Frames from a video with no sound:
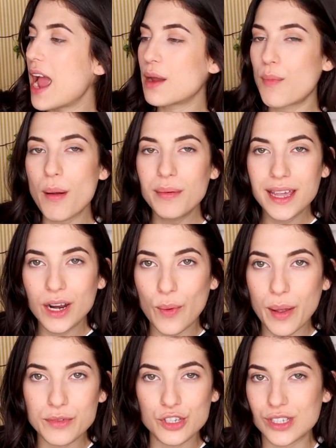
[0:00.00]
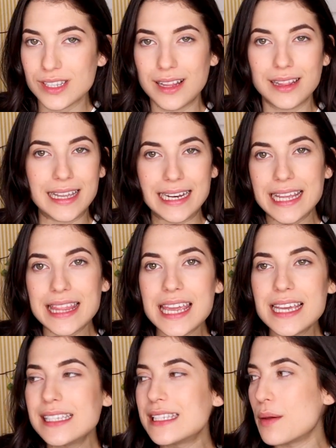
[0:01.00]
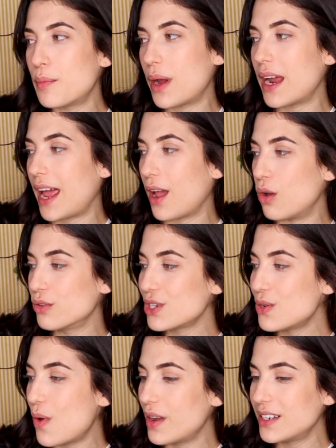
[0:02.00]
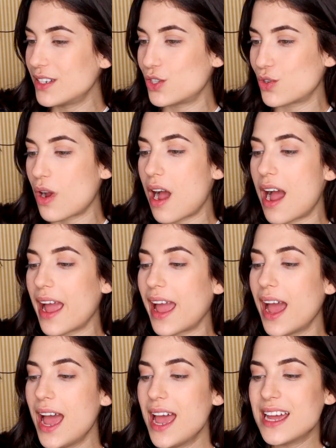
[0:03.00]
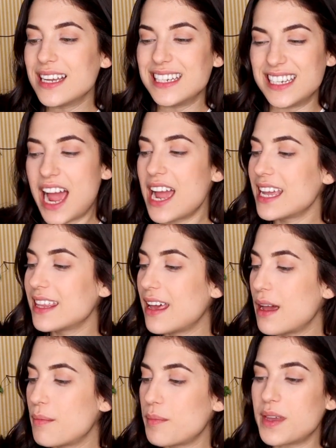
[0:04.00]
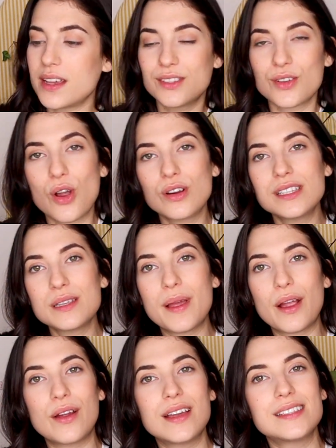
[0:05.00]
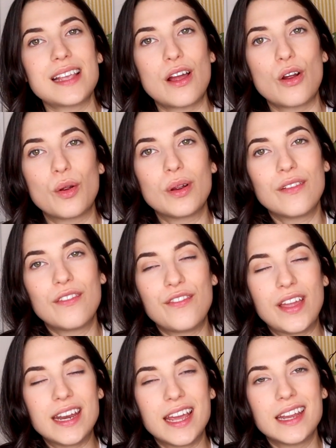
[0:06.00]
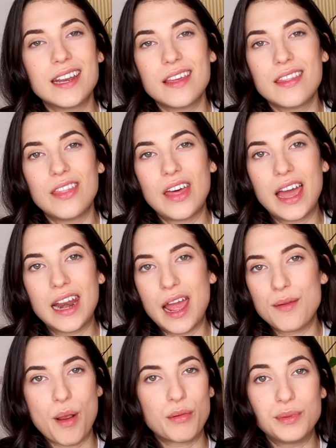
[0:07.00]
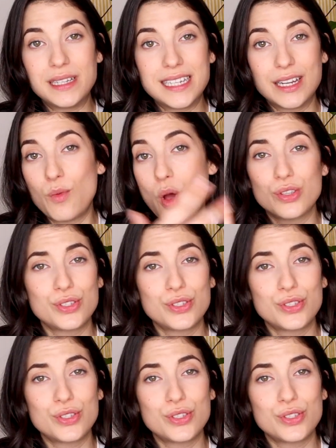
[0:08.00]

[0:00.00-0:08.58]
I could probably get away with just cleaning these, but I also wanted to try dyeing them because there are some areas that are faded that I probably did while